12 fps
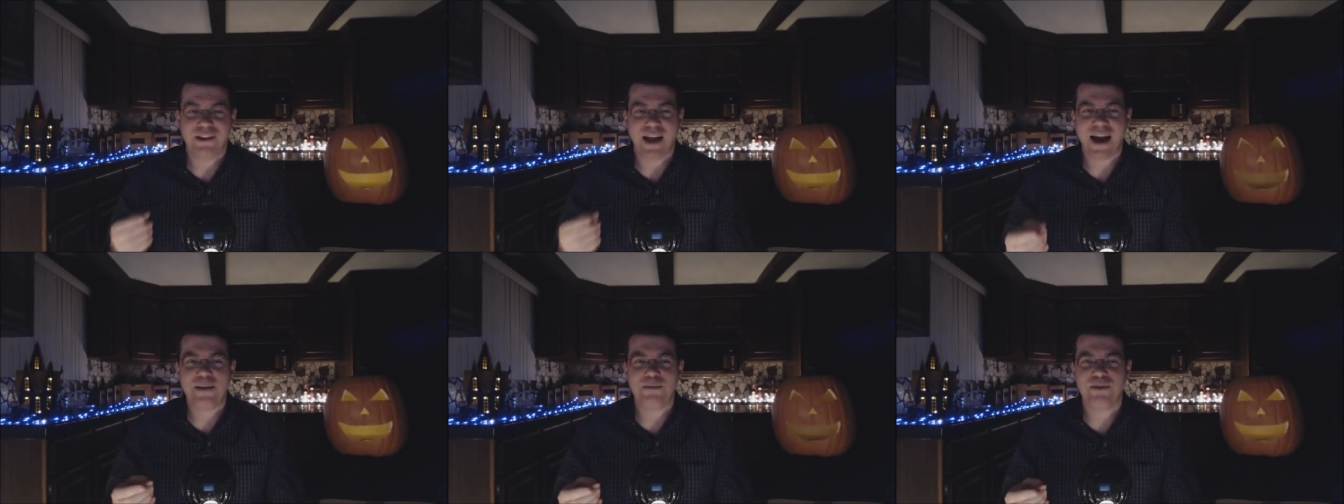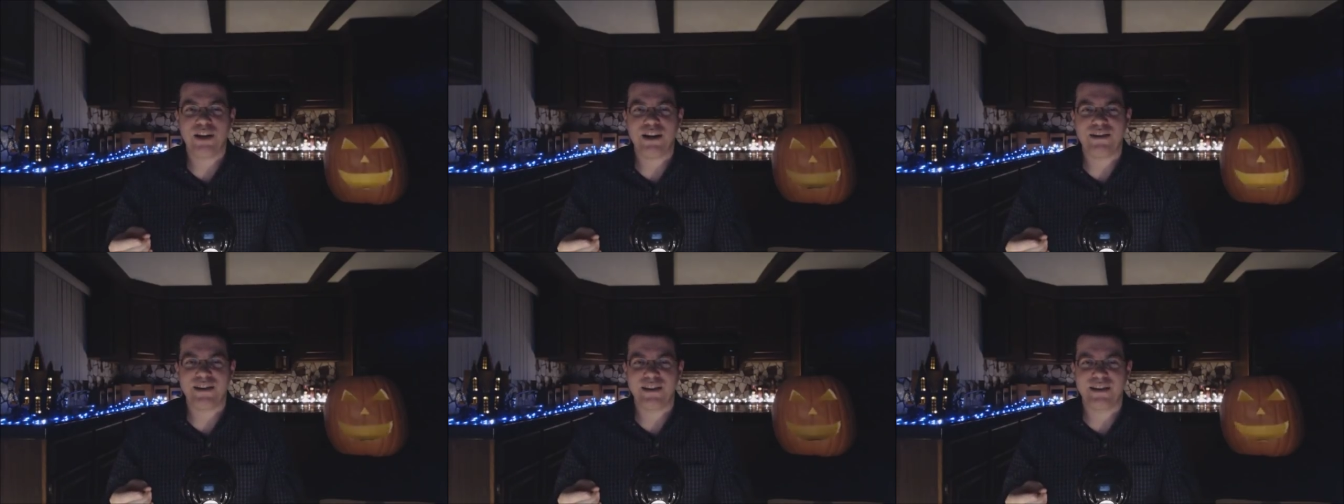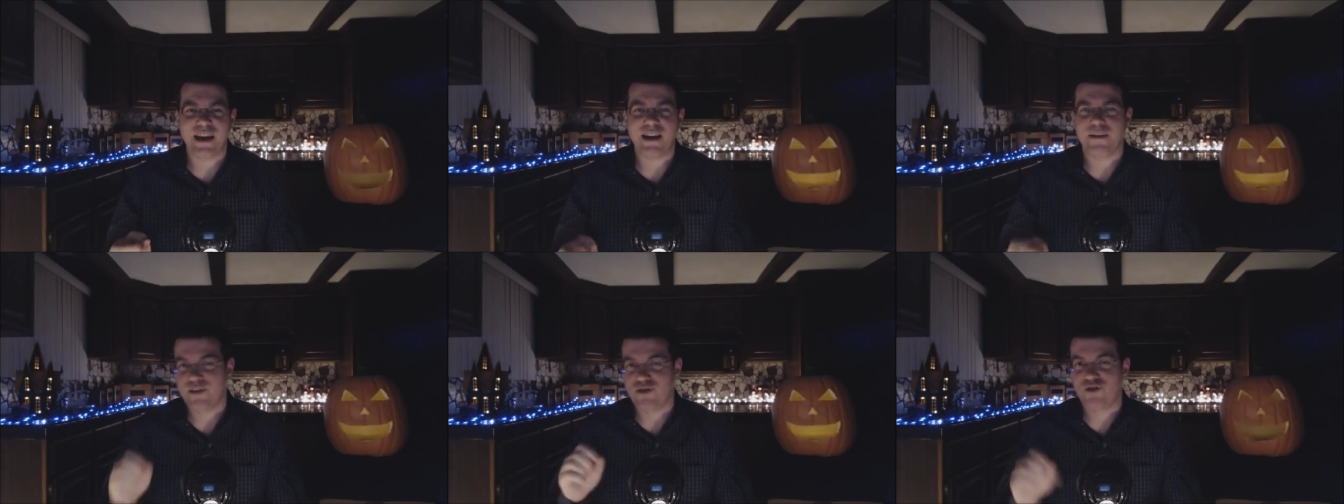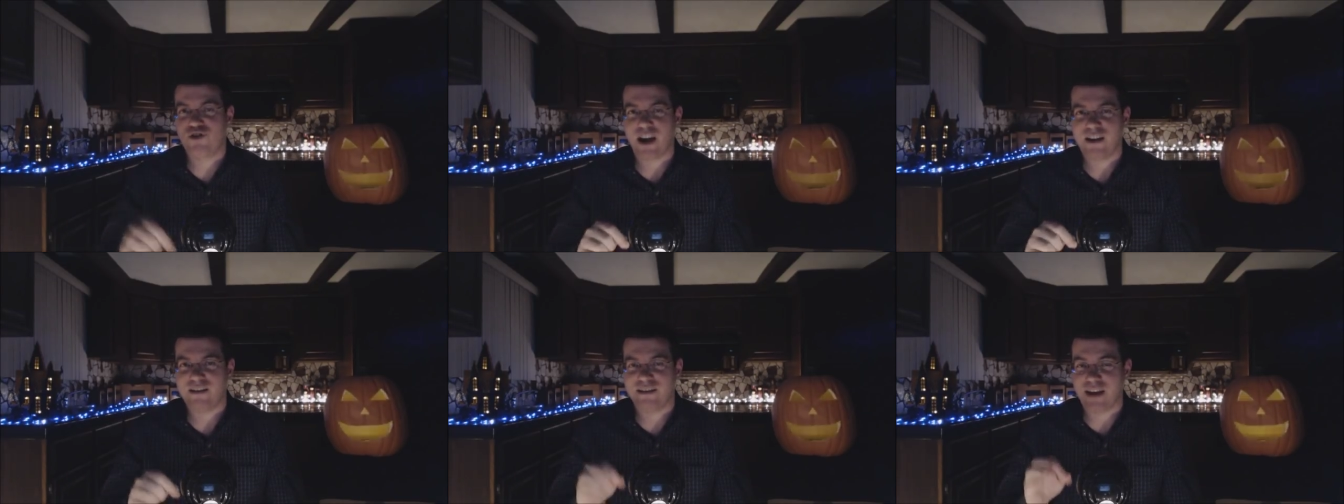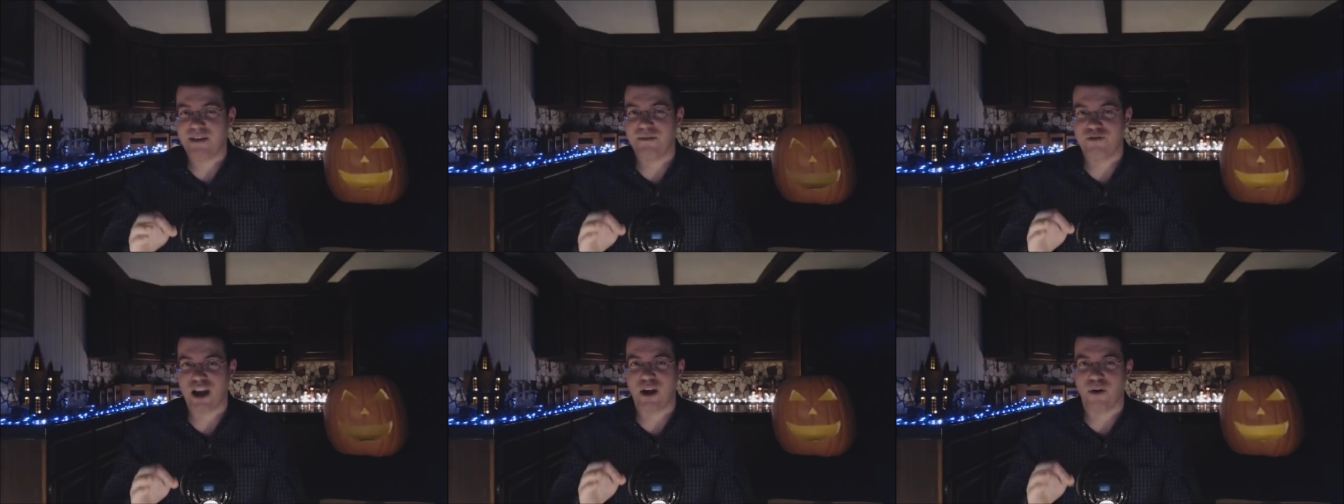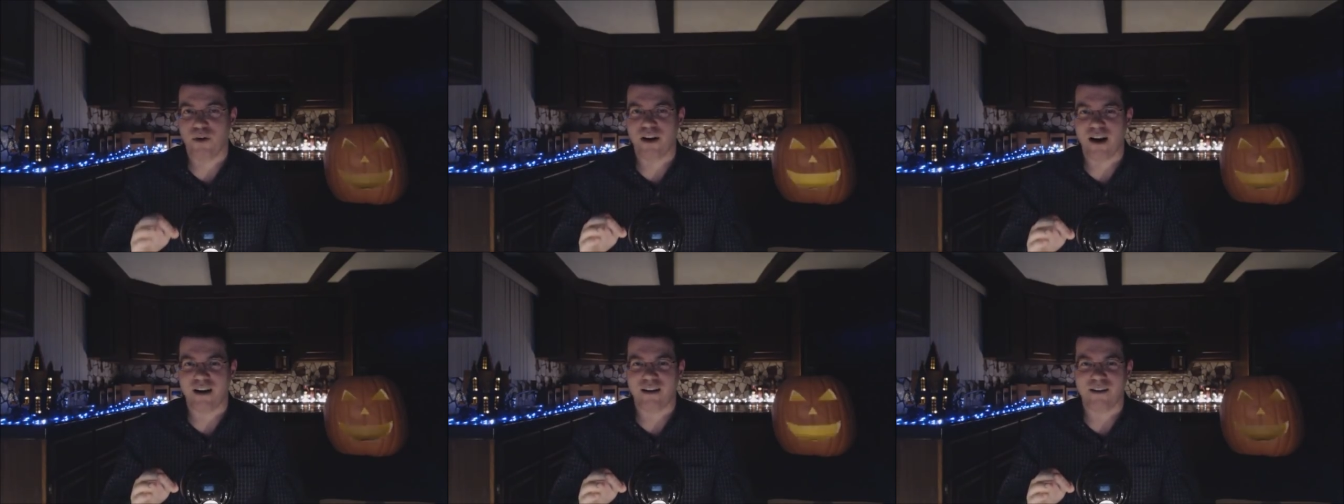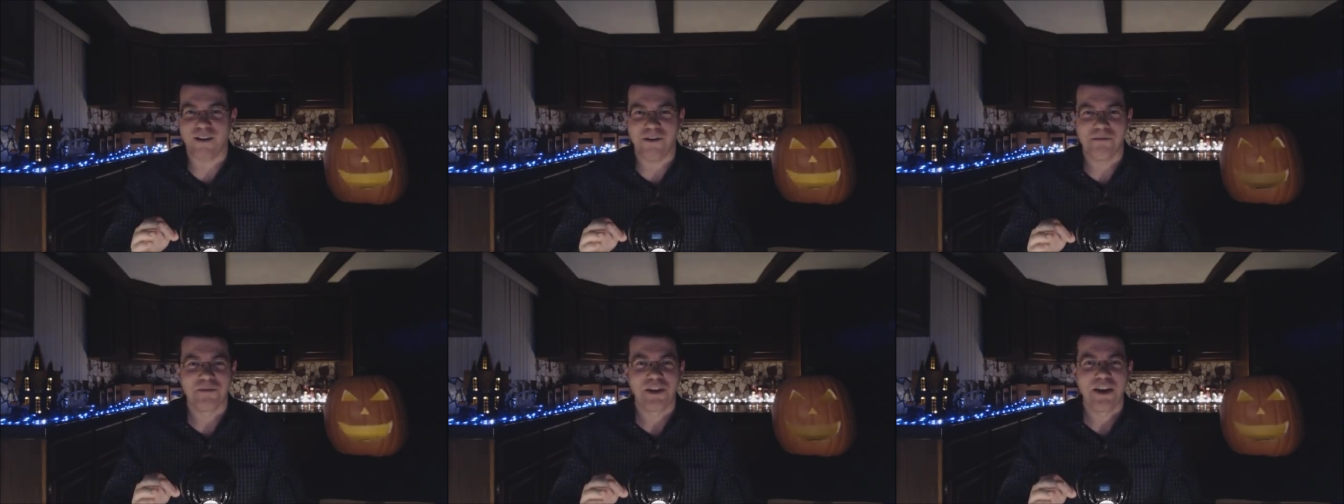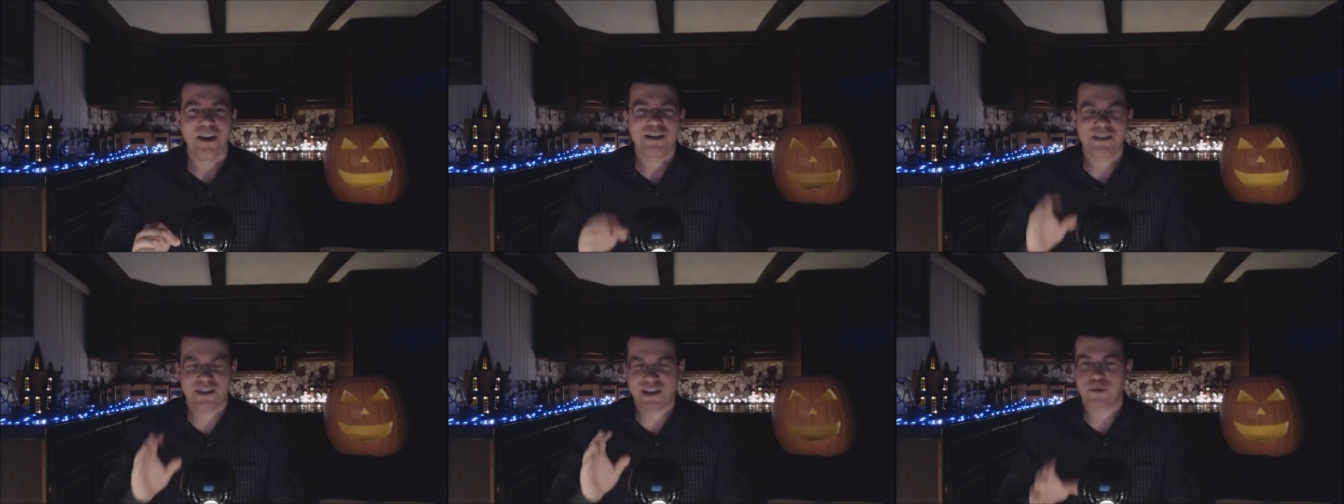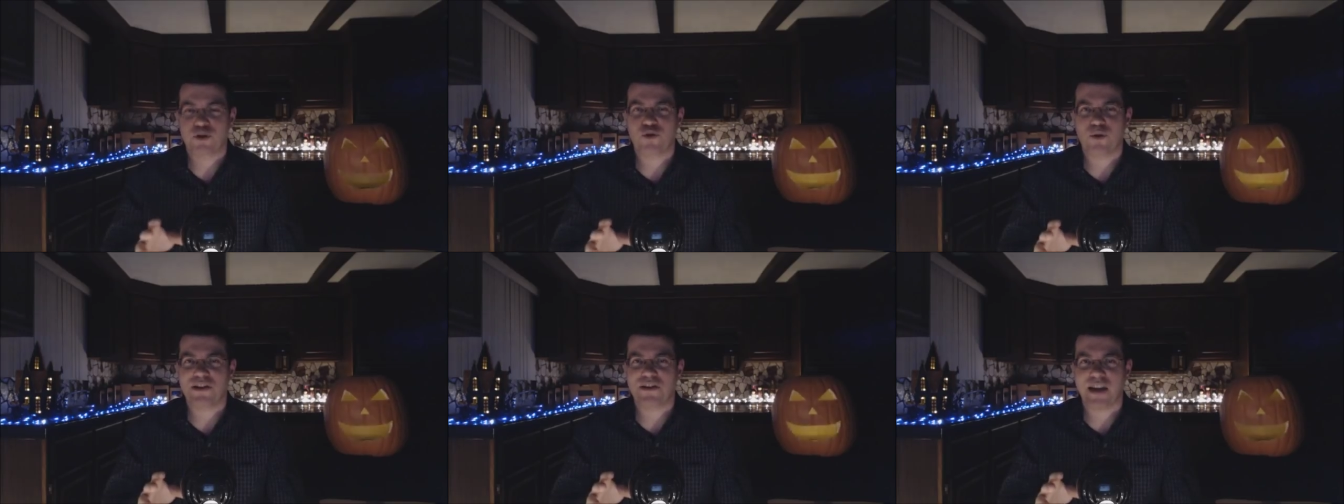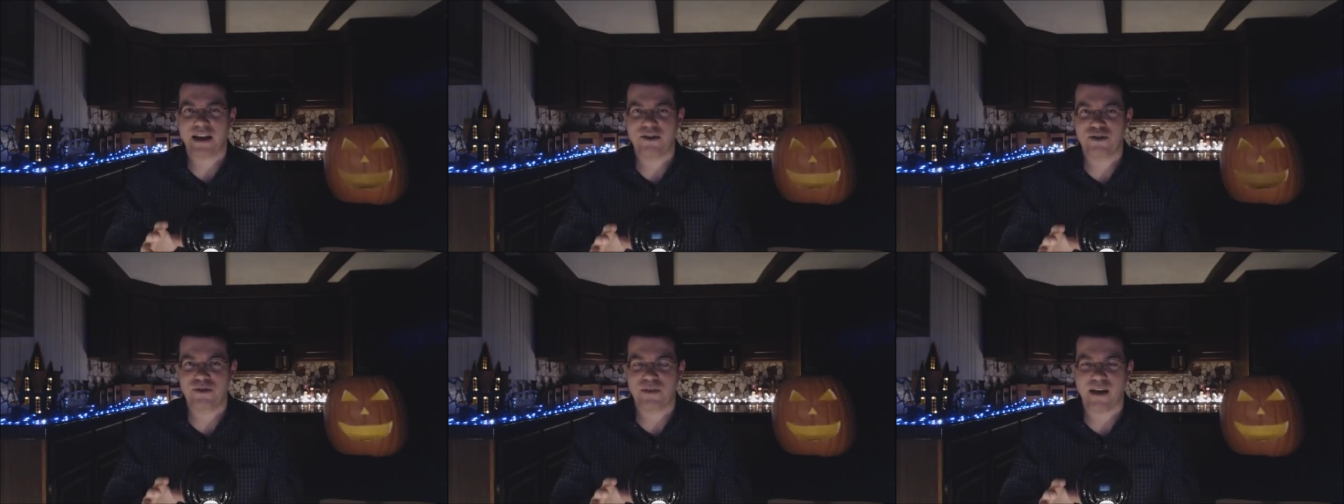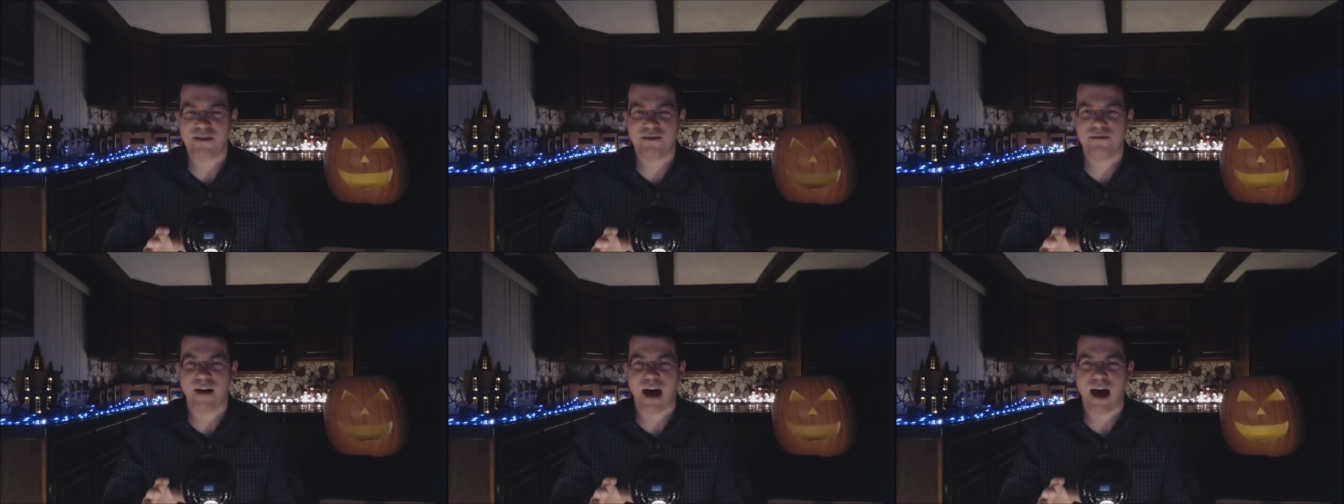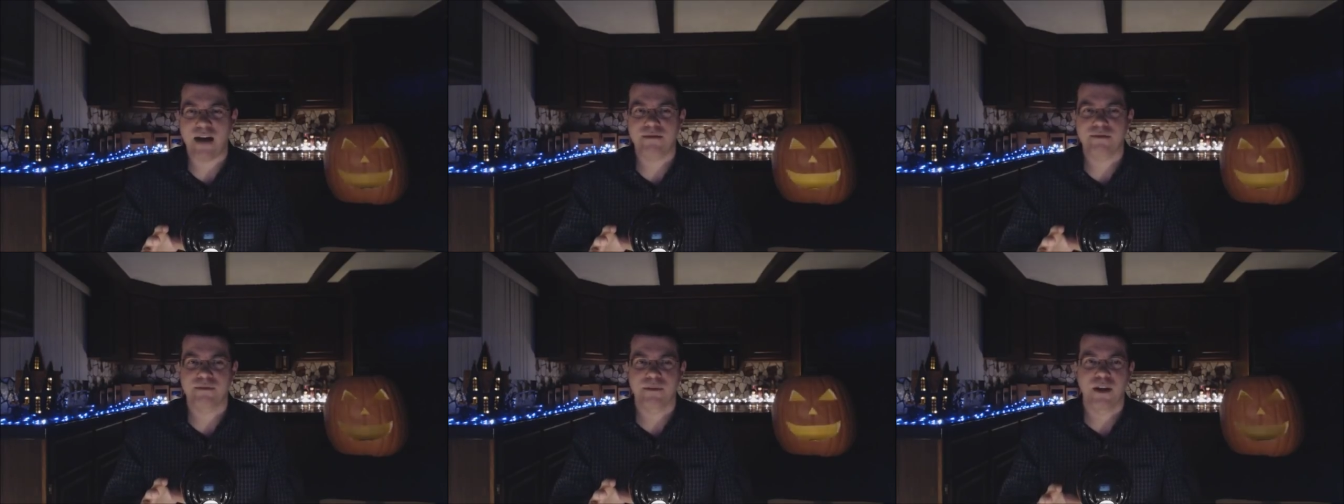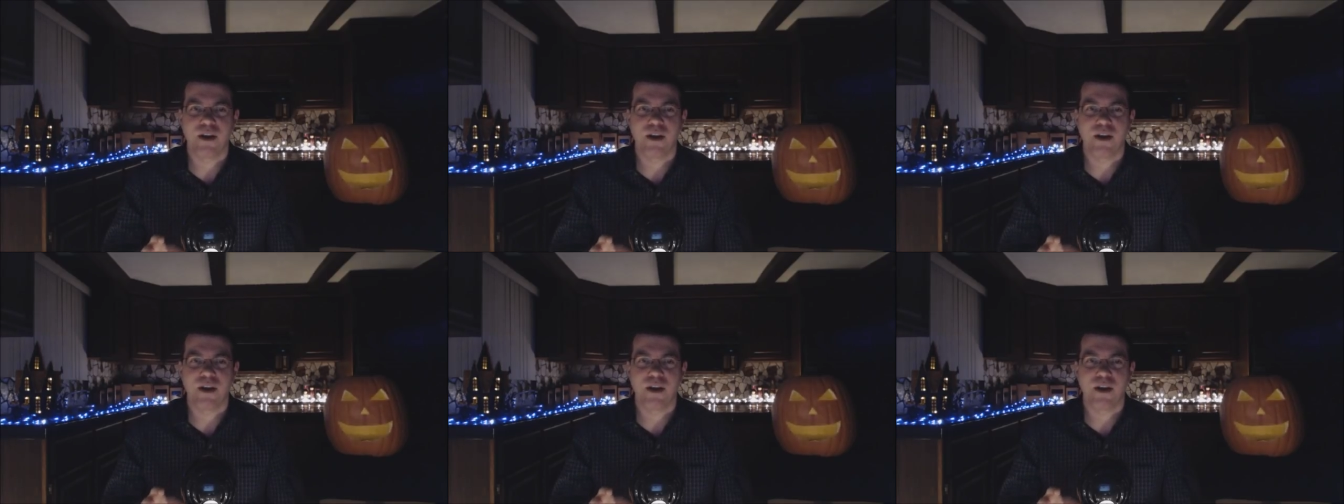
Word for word: And the lineup leading to the date of this Death of J-Horror article, December twenty-second, two thousand five,